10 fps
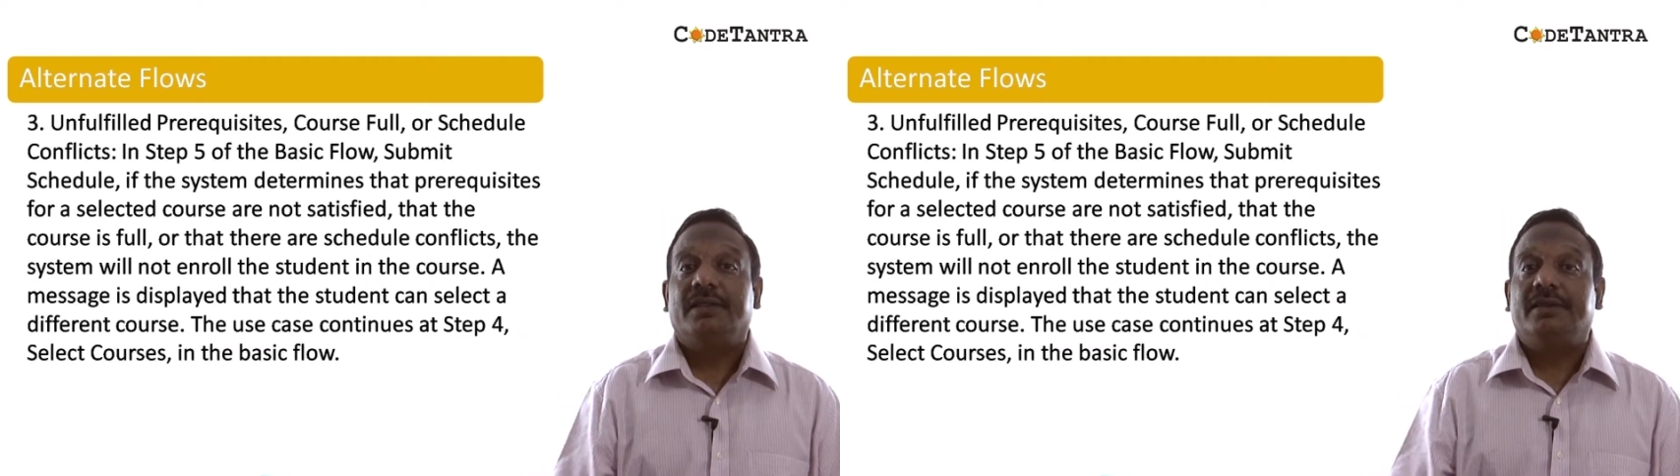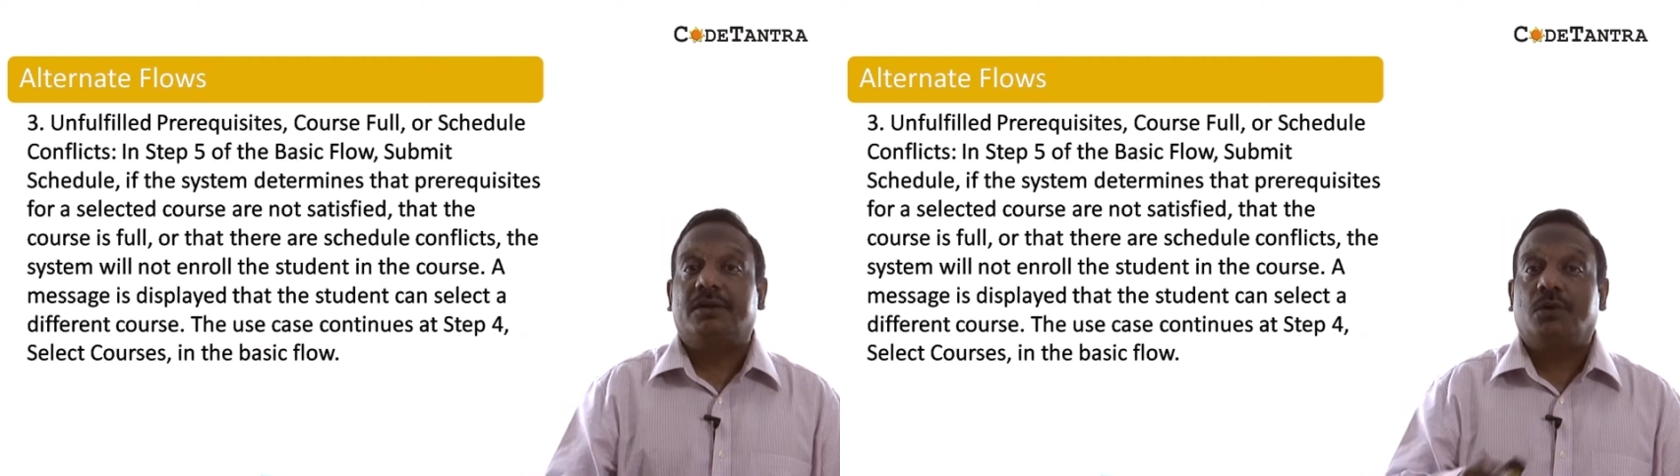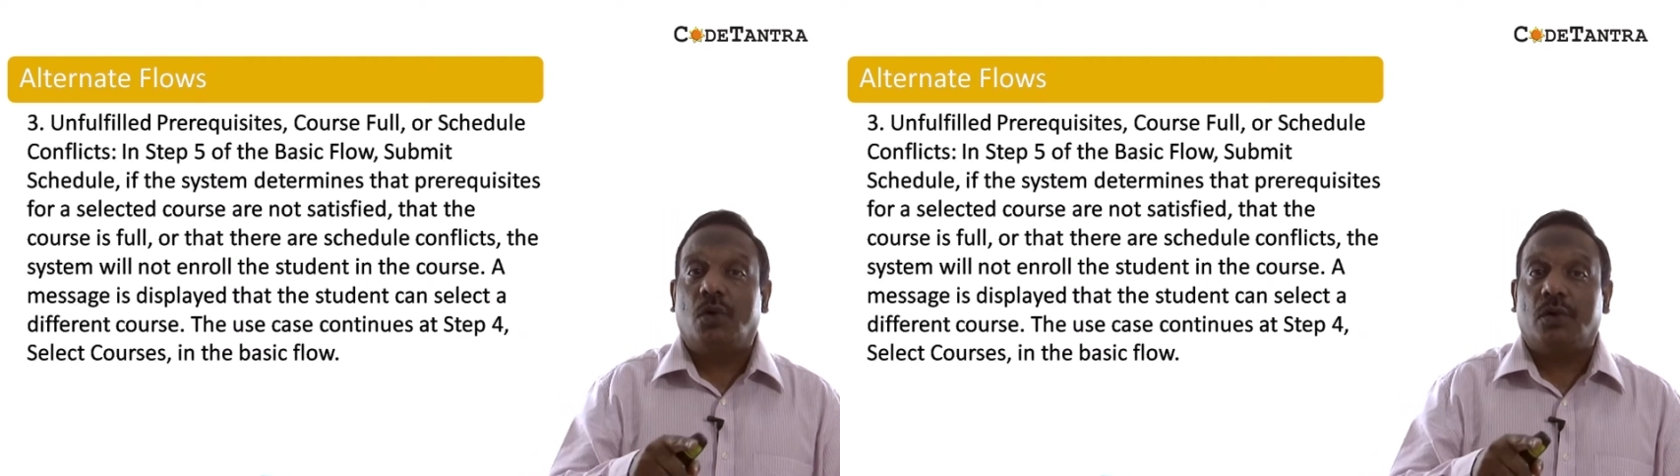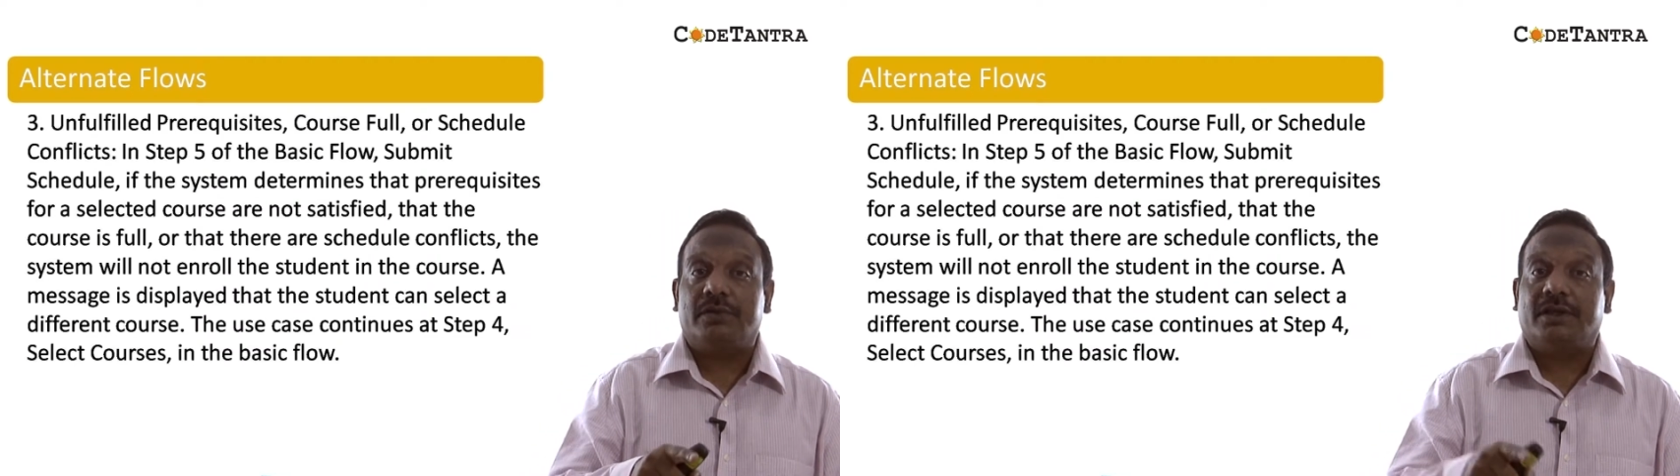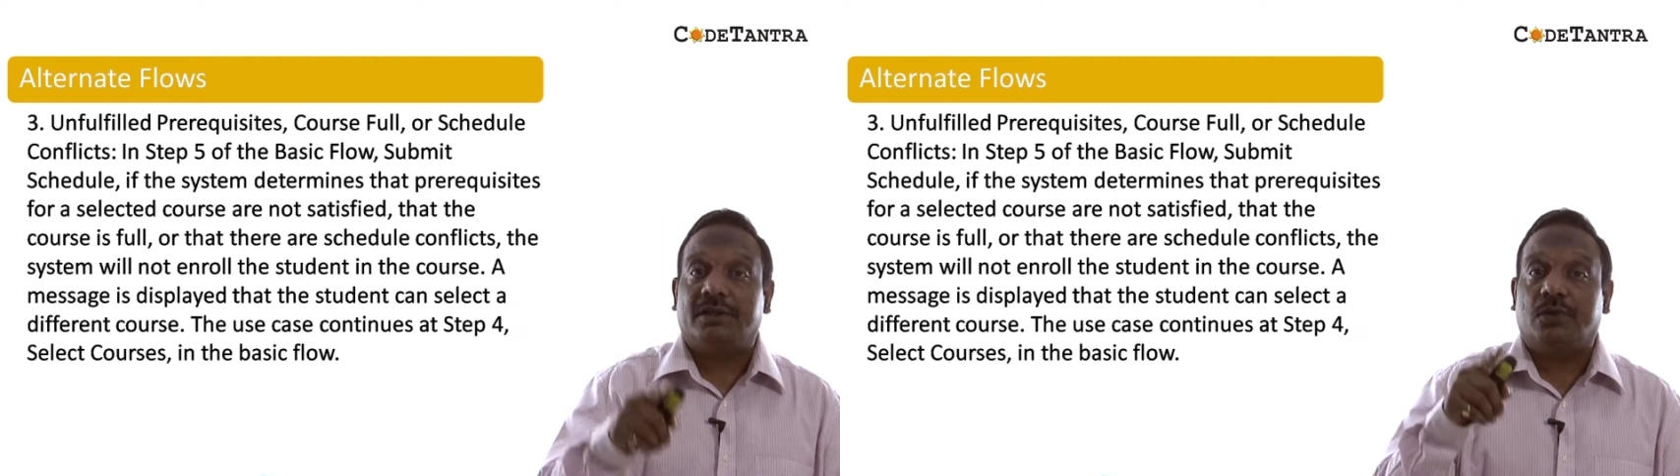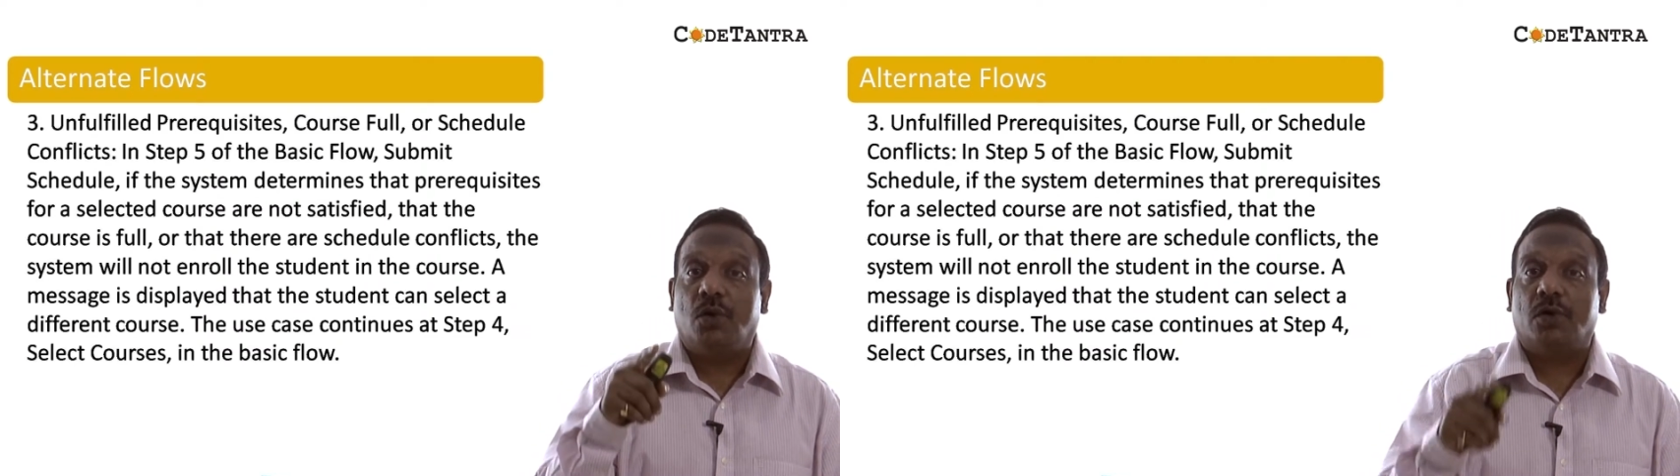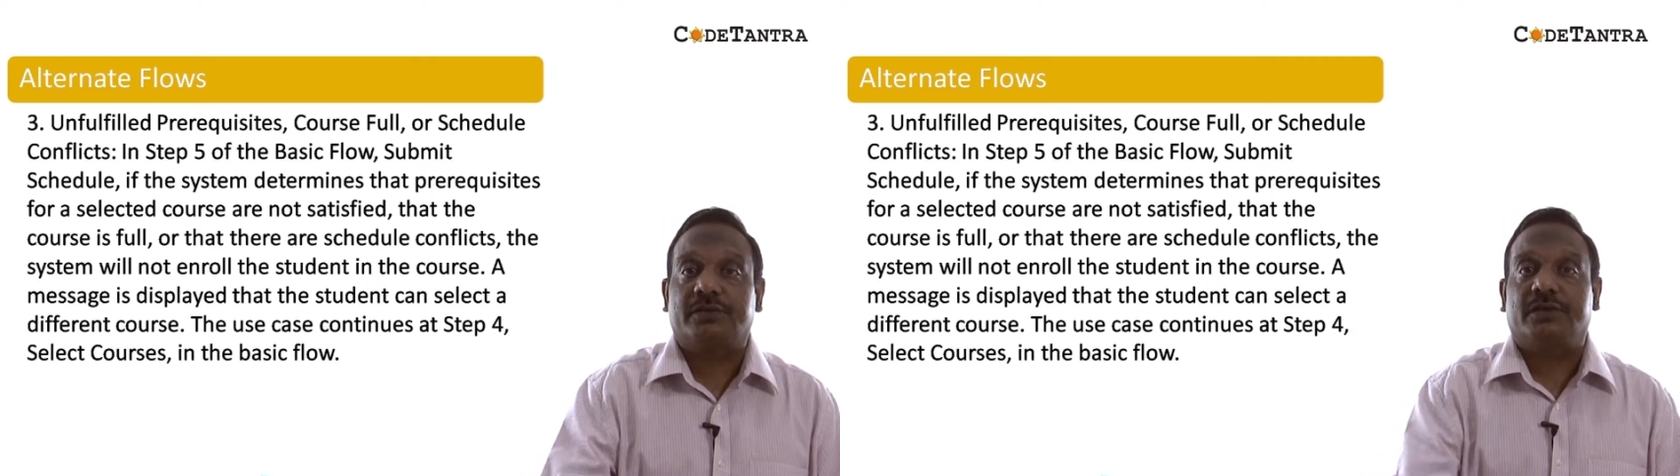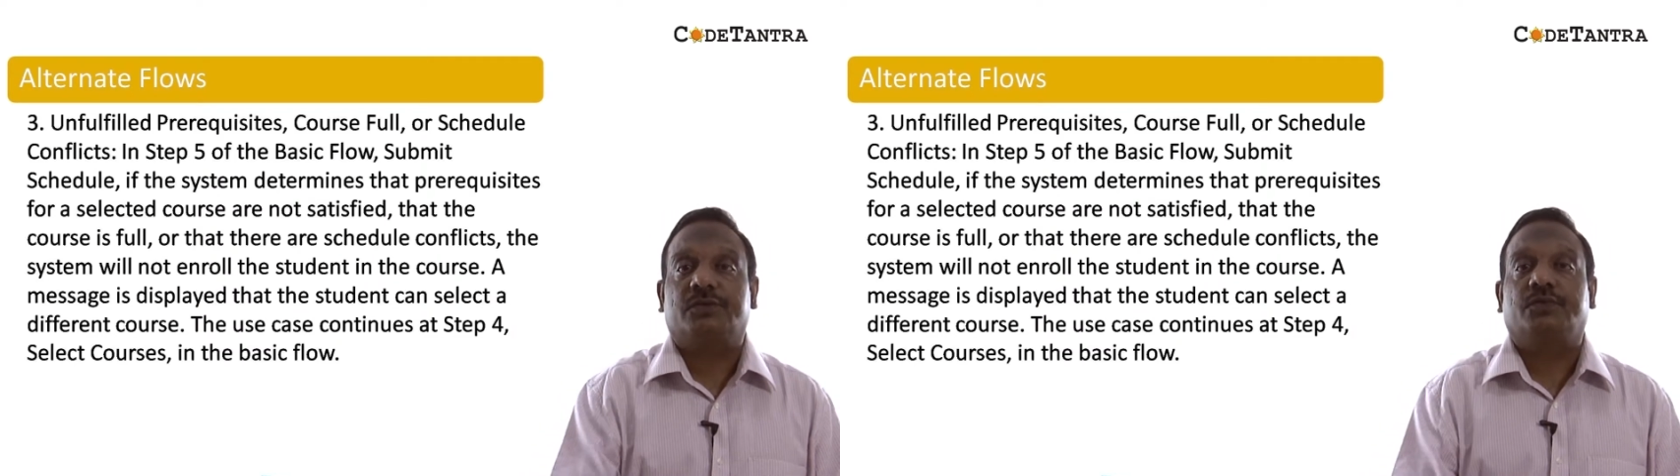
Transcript: that the course is